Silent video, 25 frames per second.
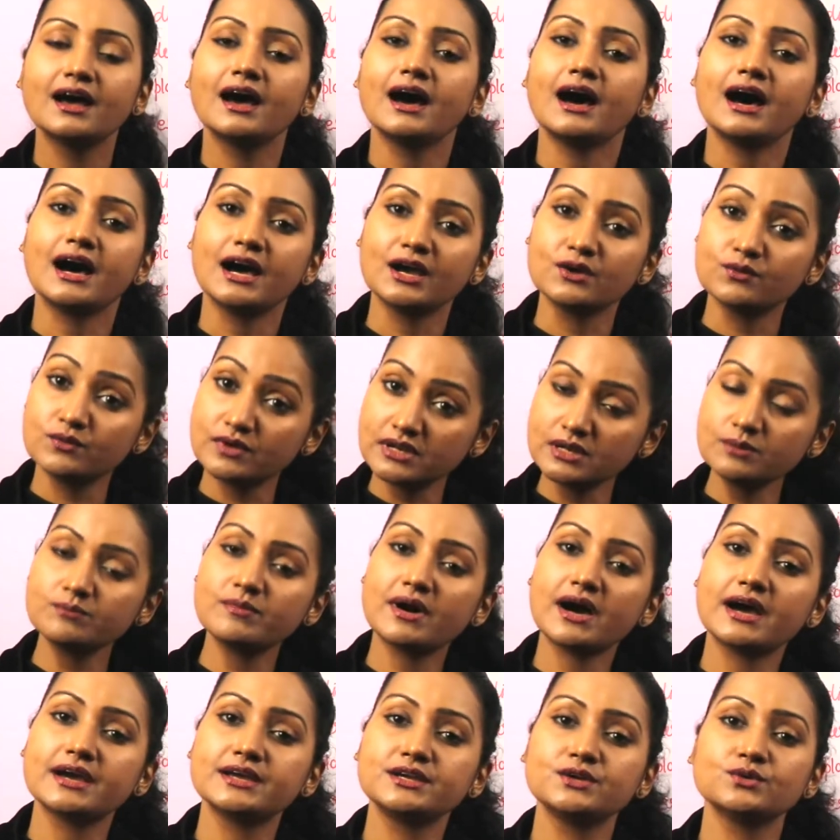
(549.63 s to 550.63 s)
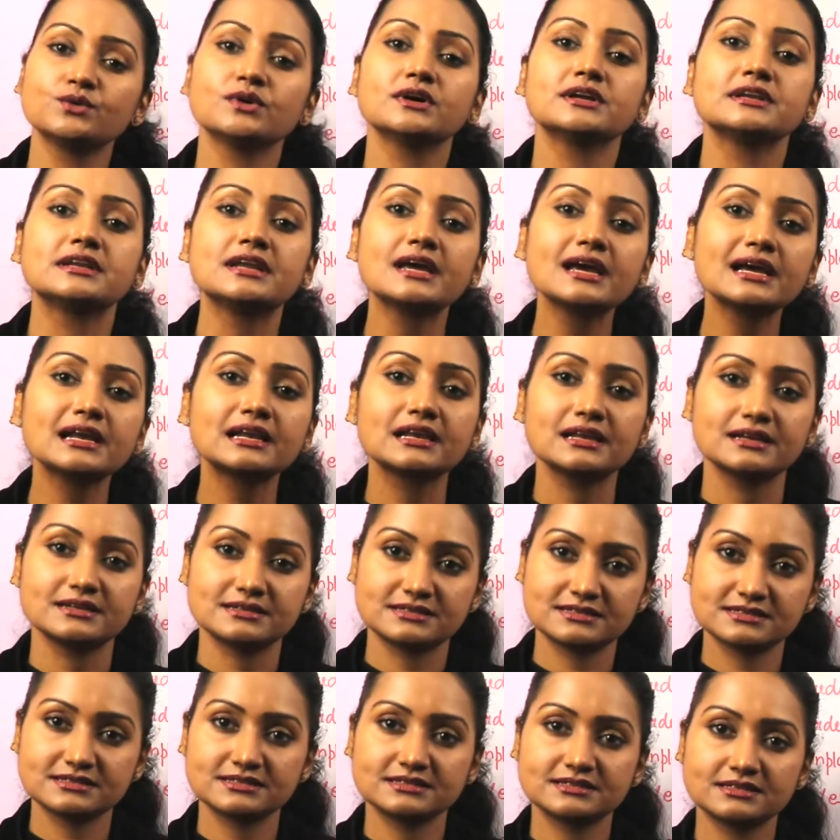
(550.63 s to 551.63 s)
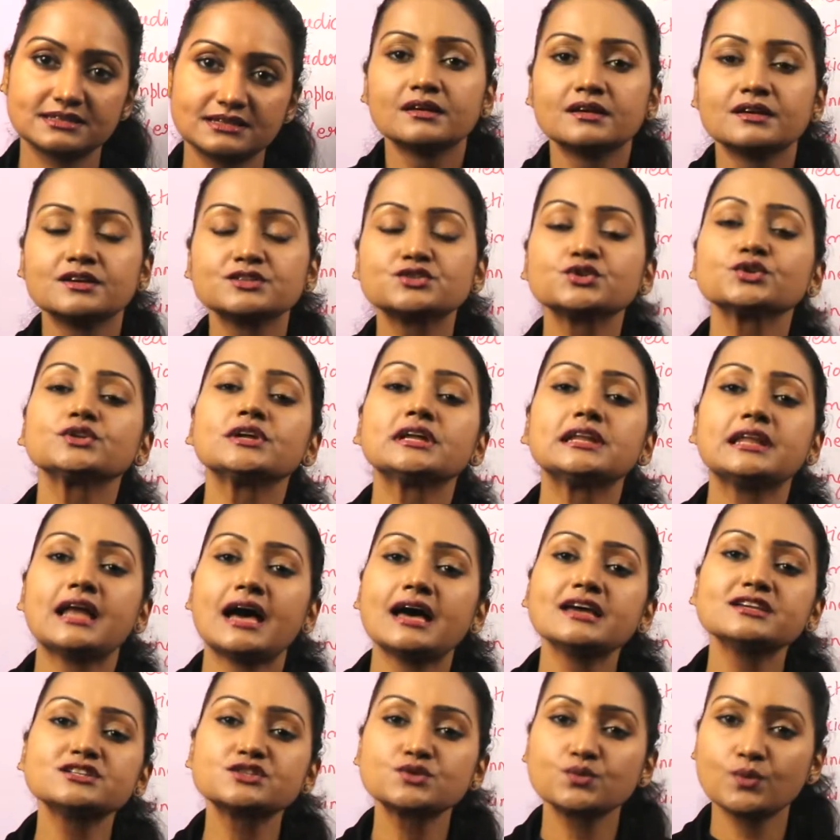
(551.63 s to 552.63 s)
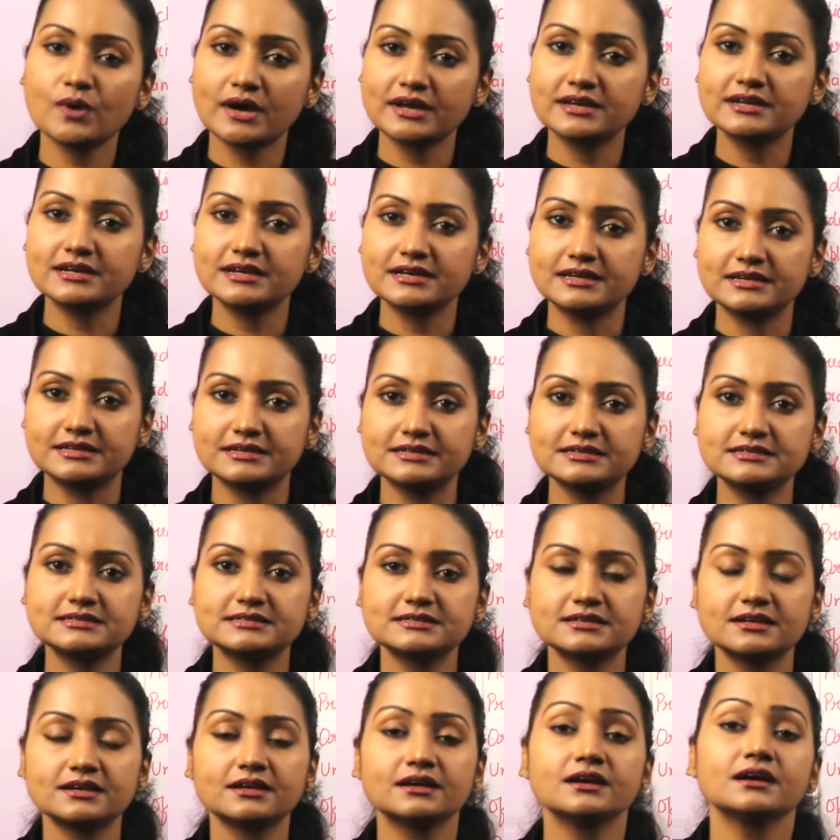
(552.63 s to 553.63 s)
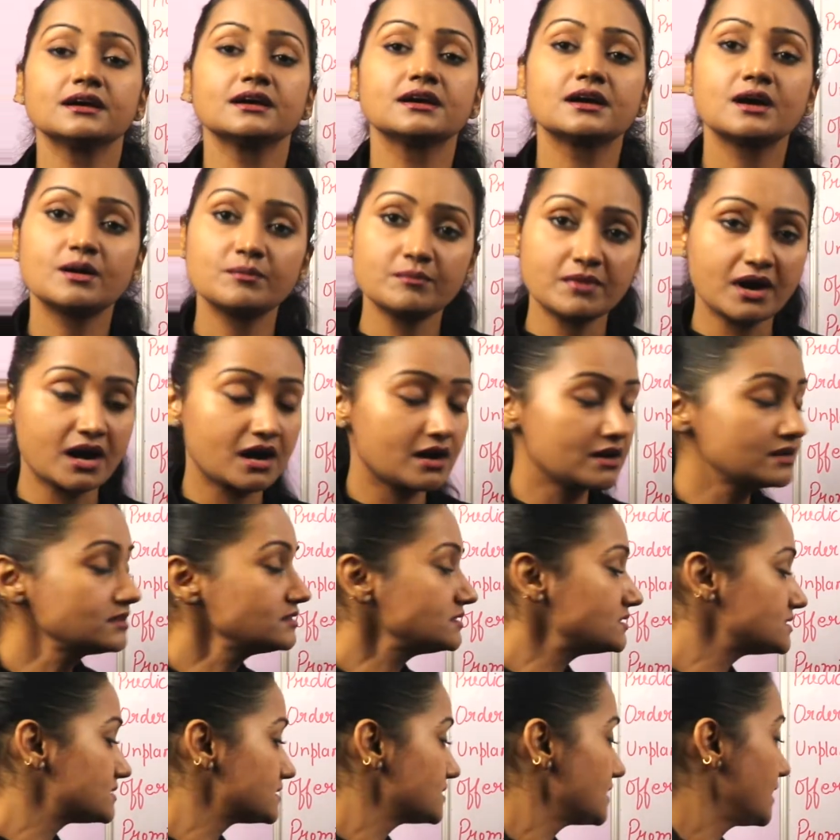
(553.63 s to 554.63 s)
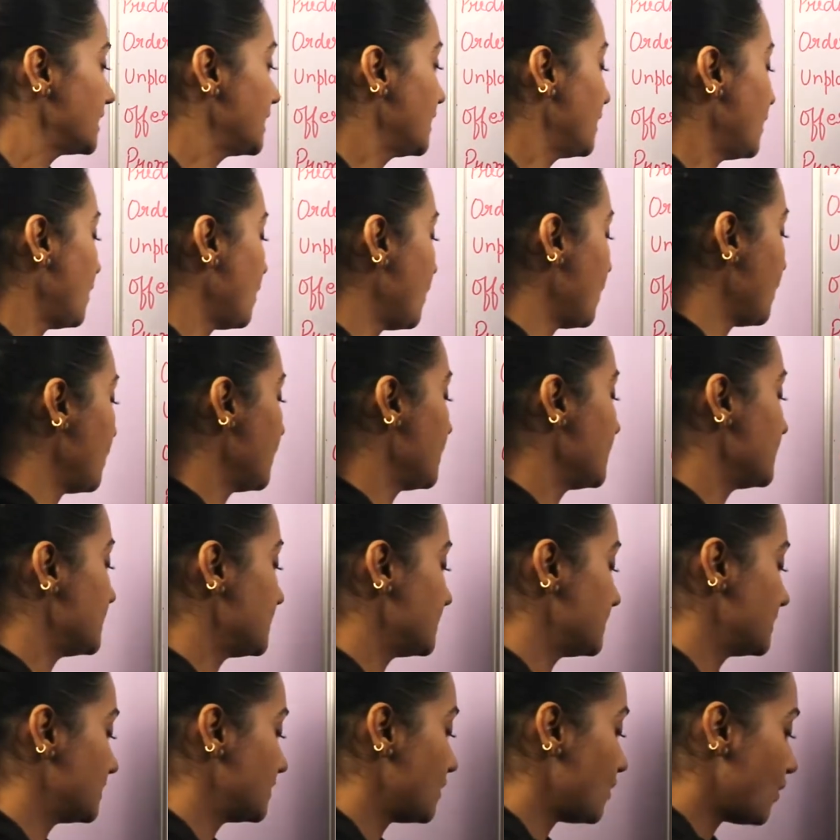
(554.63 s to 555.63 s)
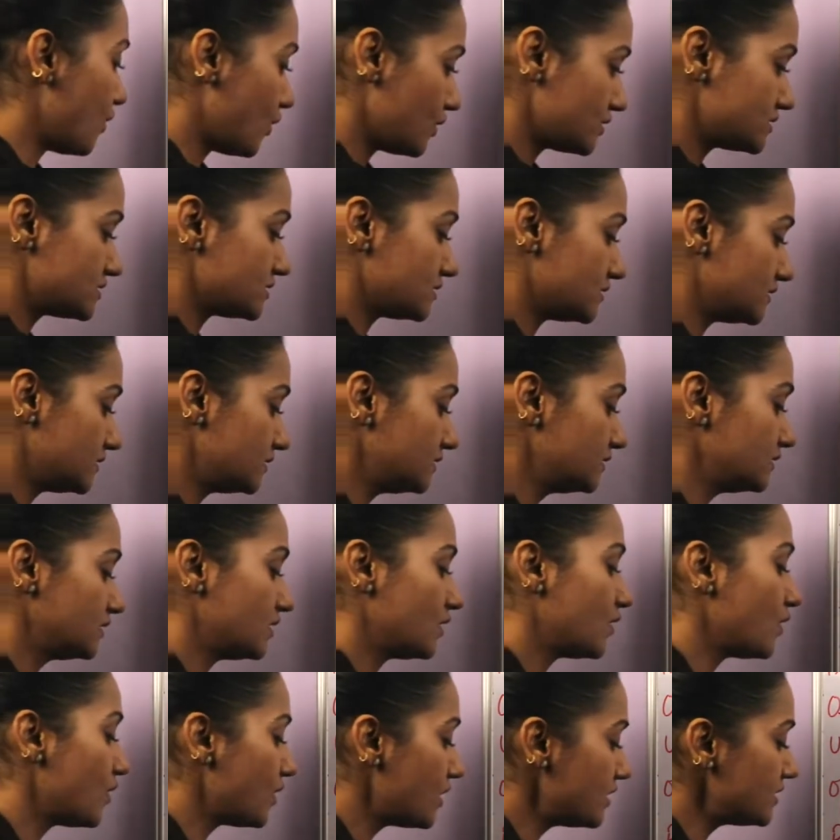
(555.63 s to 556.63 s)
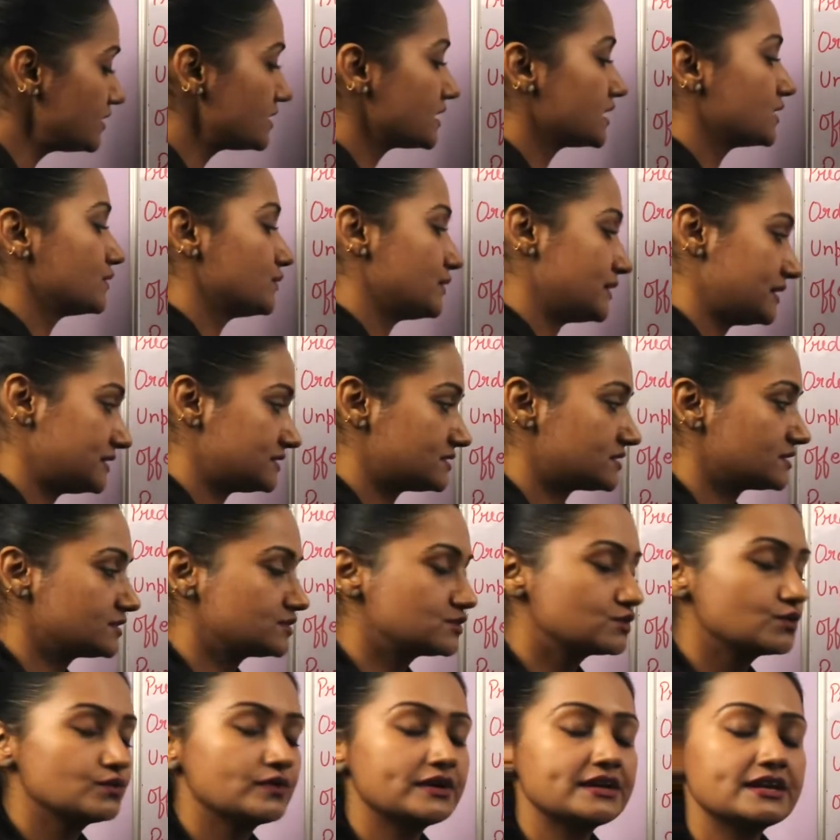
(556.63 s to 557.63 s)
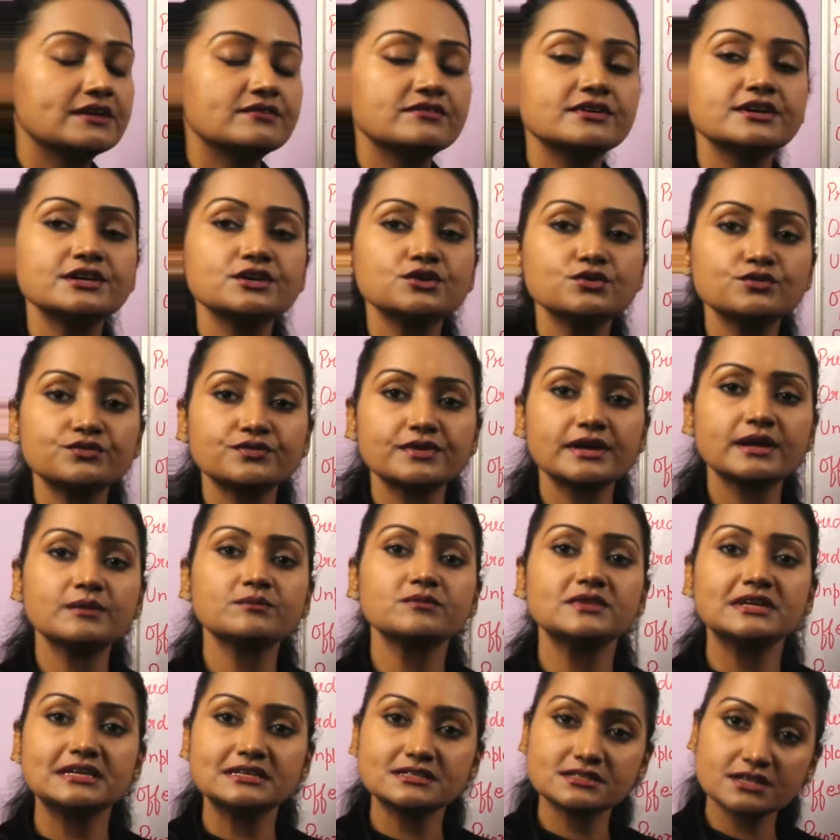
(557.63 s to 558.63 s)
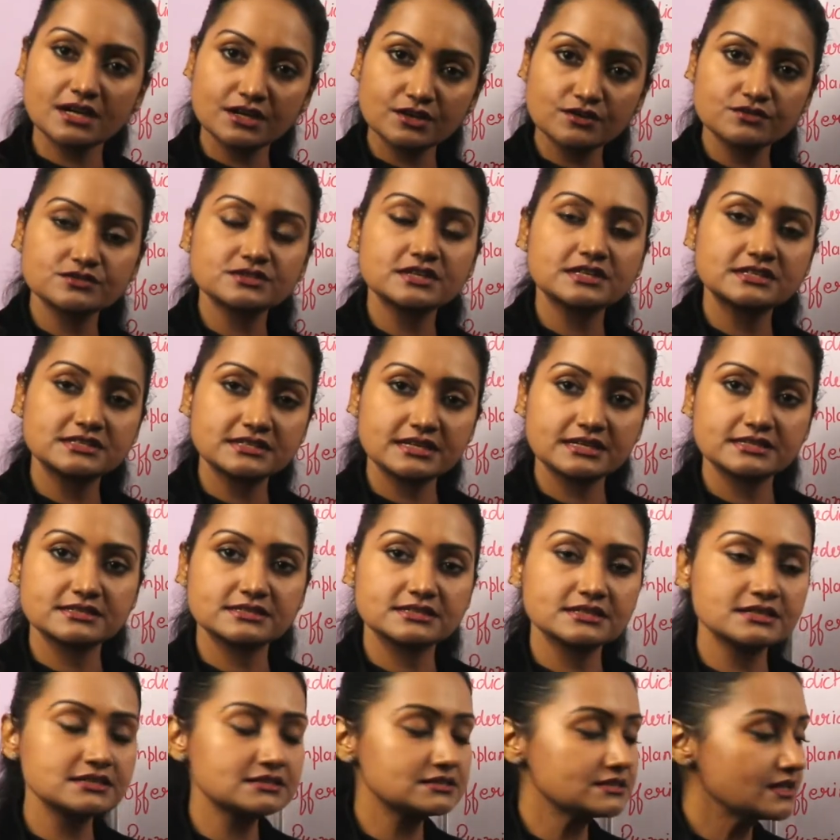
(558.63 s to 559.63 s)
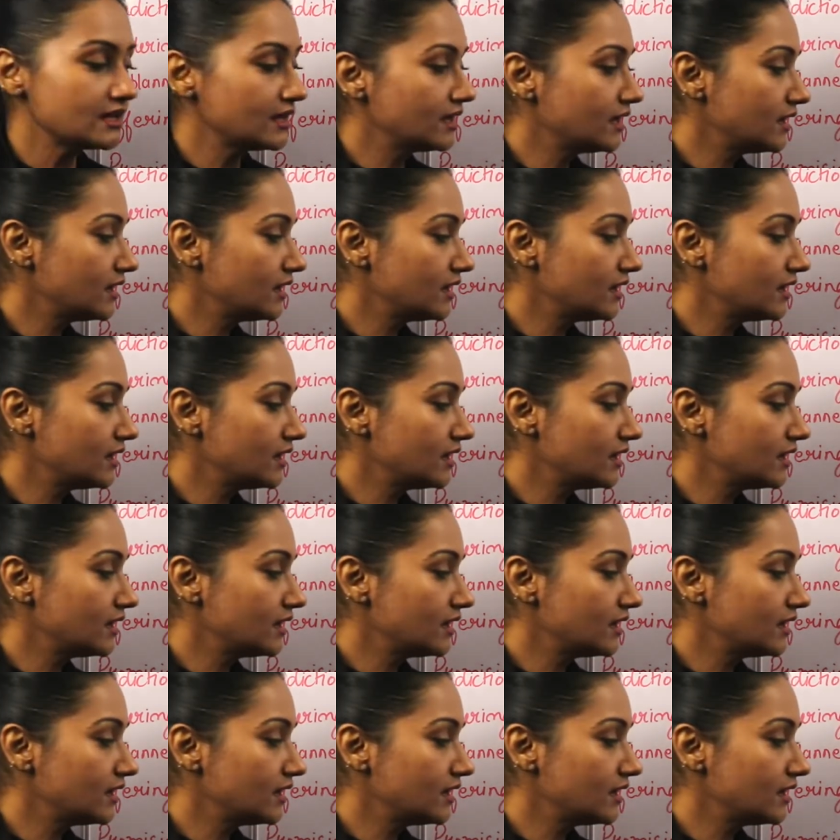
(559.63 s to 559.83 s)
I will buy you a necklace. So the last one is commands or order or request. So whenever you frame these kind of sentences,